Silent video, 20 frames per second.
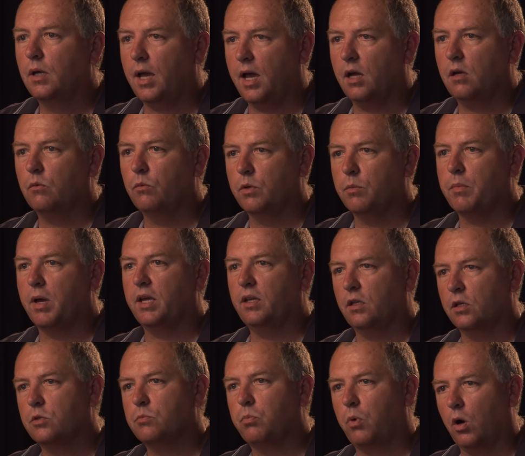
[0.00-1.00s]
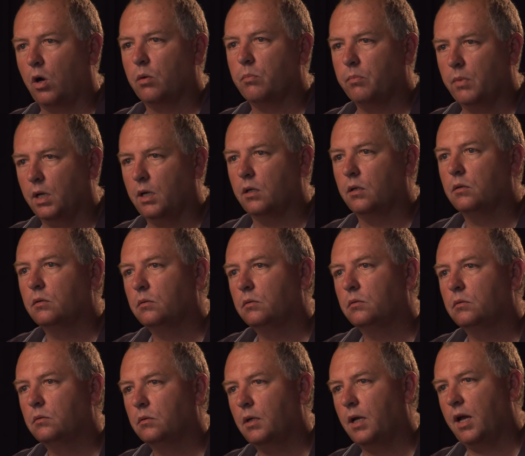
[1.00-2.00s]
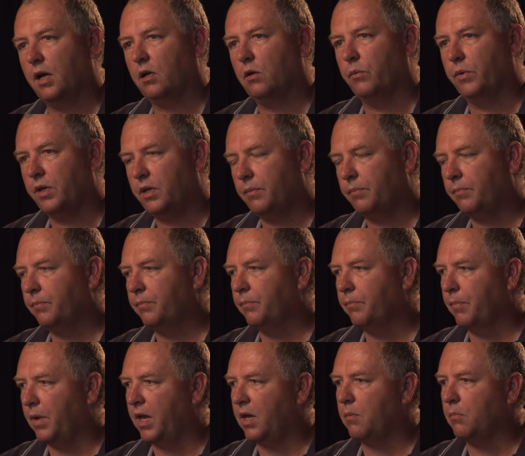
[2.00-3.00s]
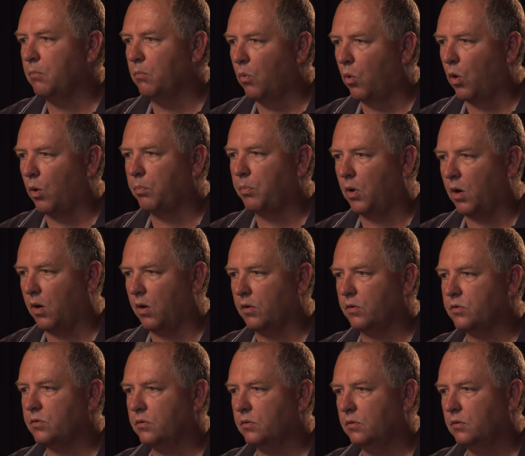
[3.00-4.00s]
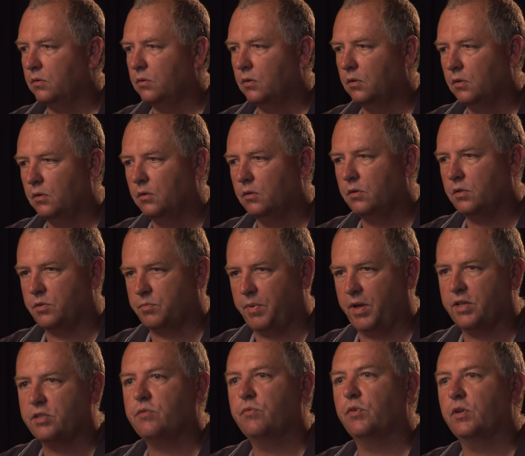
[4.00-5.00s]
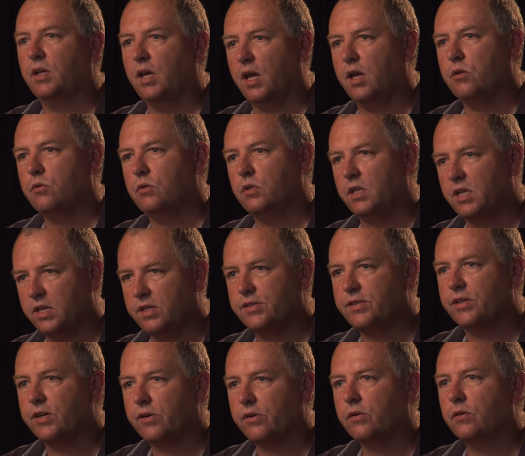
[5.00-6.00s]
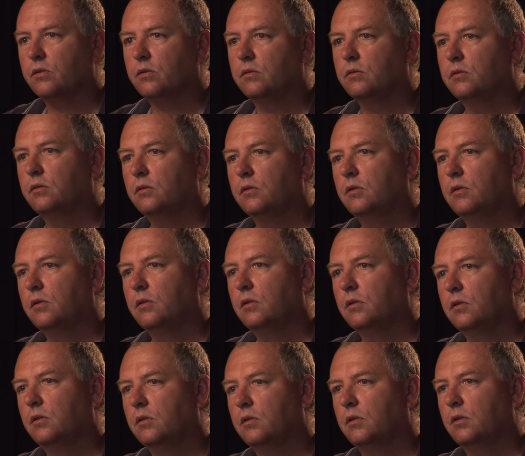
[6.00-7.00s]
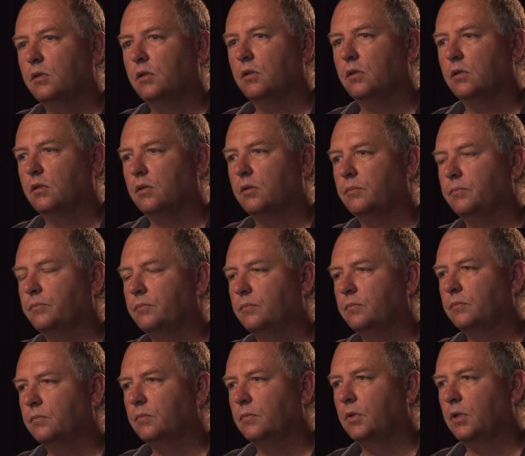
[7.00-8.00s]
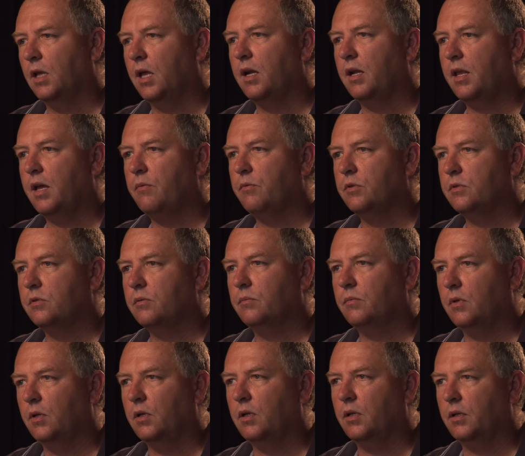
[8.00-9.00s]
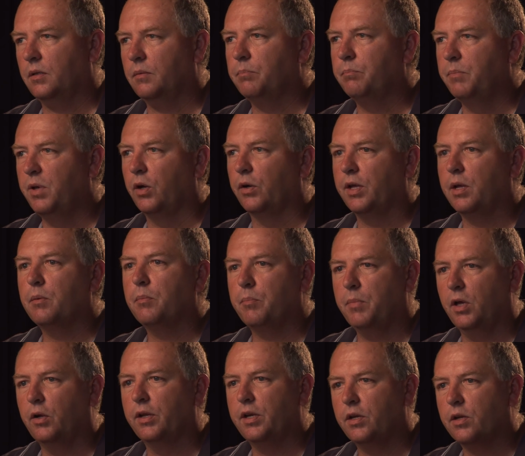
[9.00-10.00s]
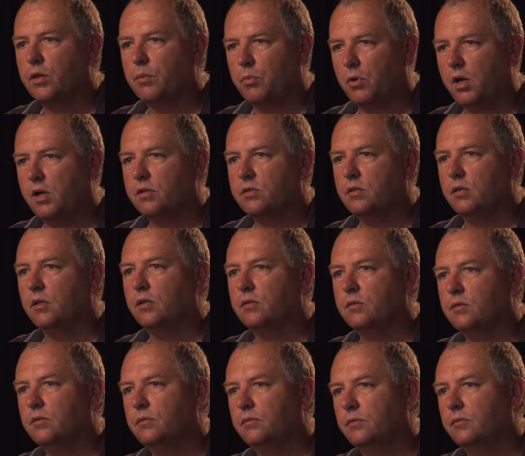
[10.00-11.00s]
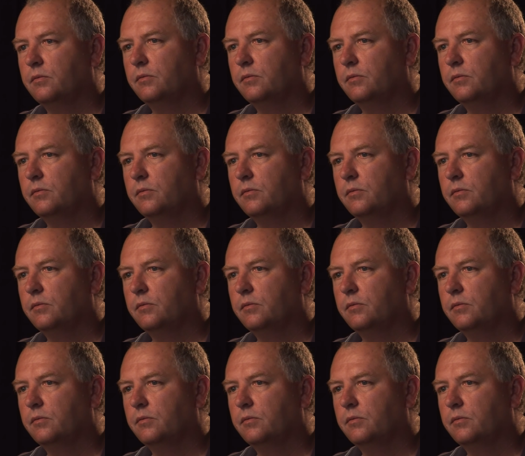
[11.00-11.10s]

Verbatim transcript: How can we make this part better? How can we make more parts to specification easier? And a lot of that was built into the process.